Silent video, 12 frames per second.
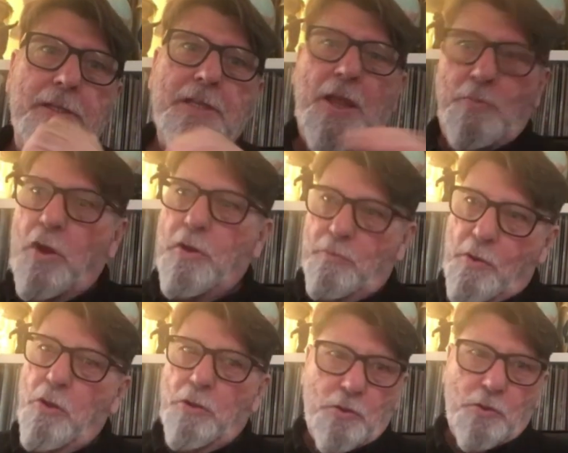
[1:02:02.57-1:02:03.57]
like rock and
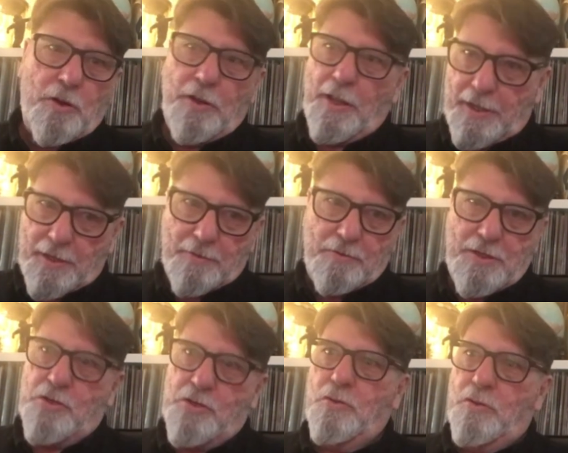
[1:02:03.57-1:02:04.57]
roll done on like a
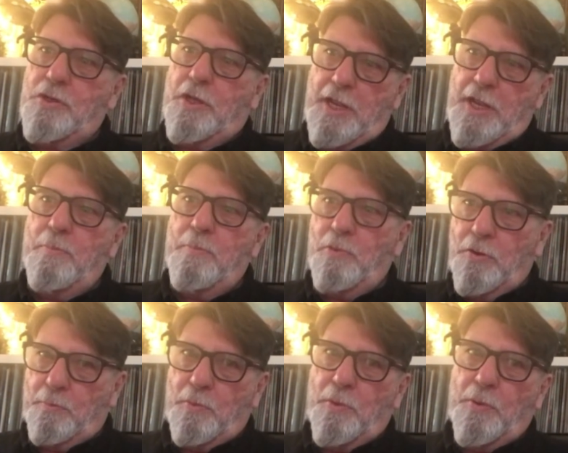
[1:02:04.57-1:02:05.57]
distorted
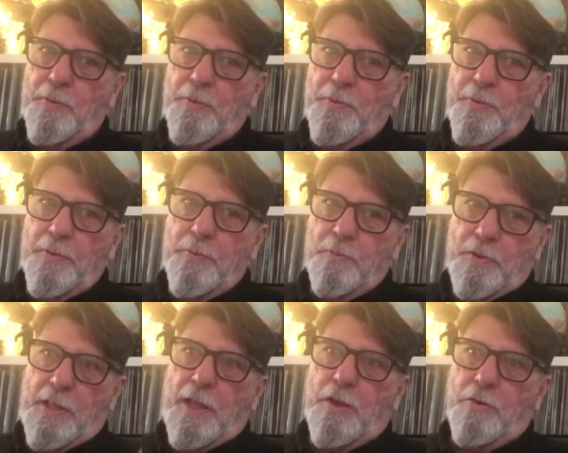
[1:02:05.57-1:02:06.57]
keyboard, but
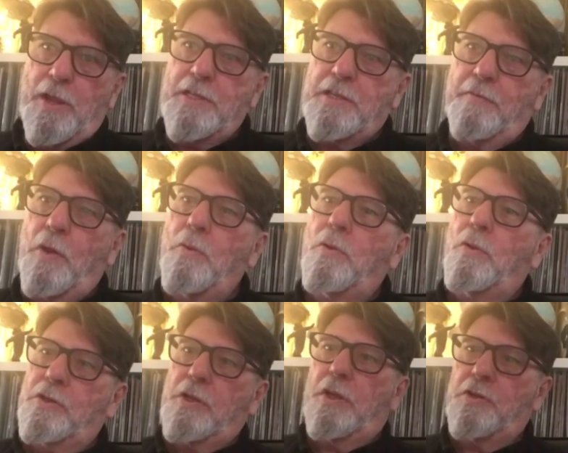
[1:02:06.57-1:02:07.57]
with like crazy
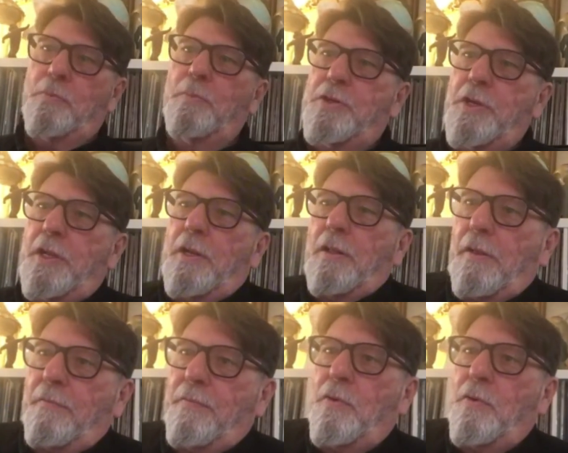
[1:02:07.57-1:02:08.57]
vocals and a drum machine at
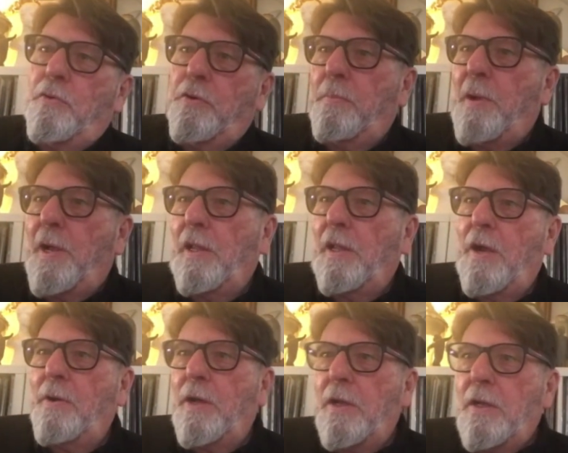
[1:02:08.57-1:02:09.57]
like 400 mile an hour.